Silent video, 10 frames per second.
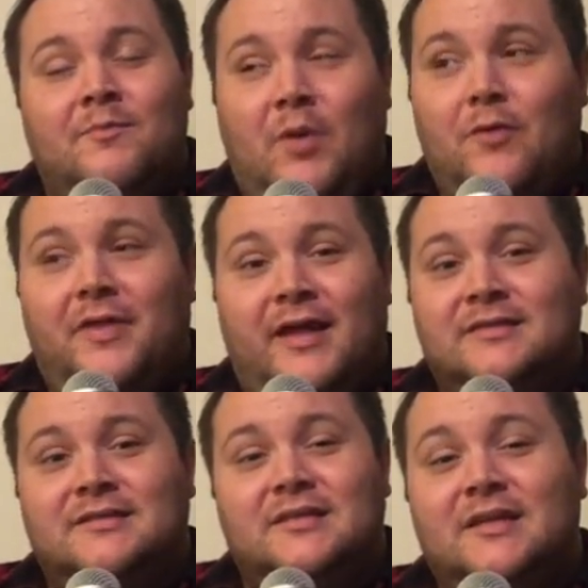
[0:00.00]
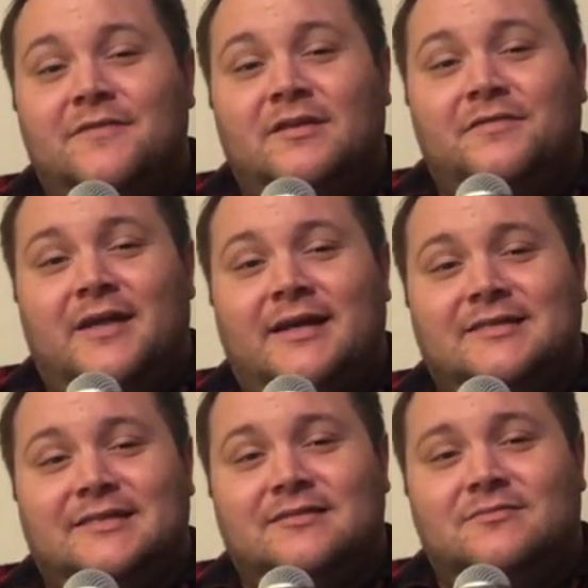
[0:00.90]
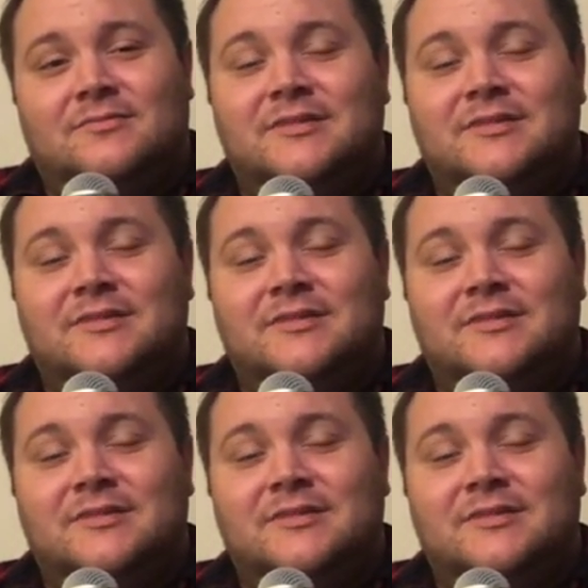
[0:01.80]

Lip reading: both ends, even if that's